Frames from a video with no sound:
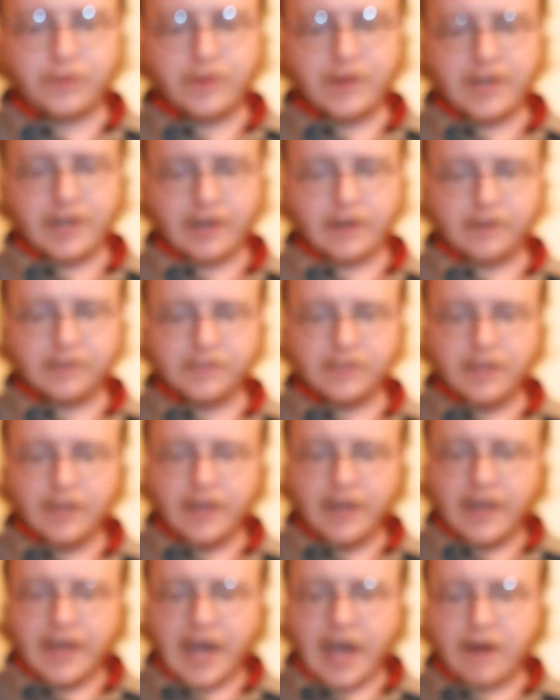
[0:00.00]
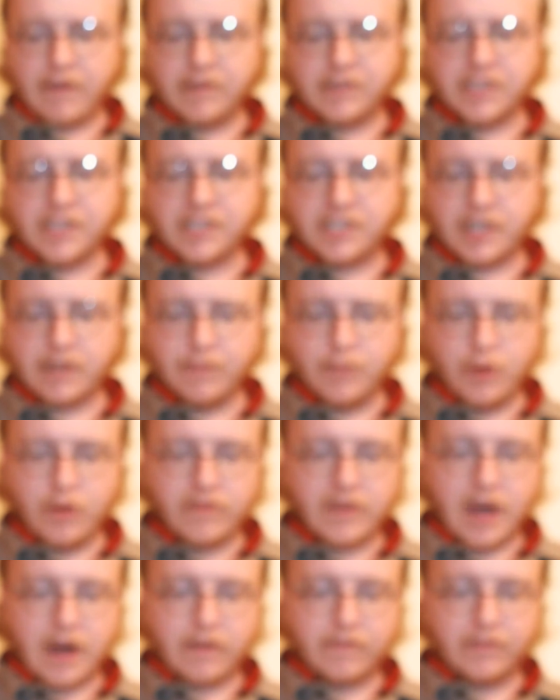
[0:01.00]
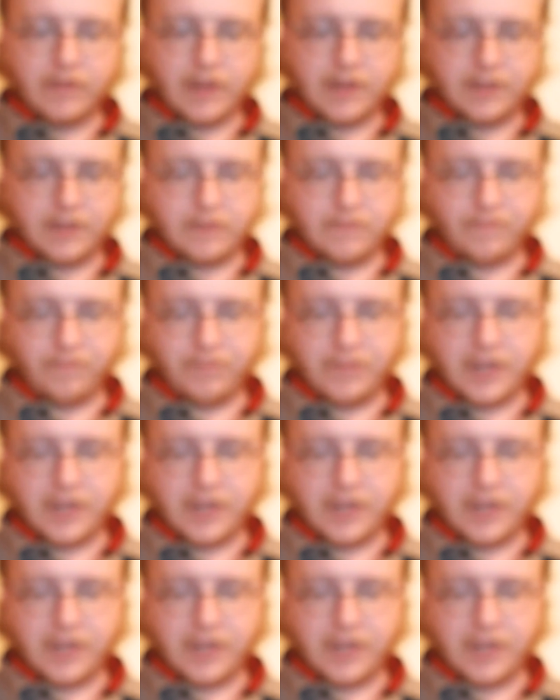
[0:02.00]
3 years, ever since he had moved out of London,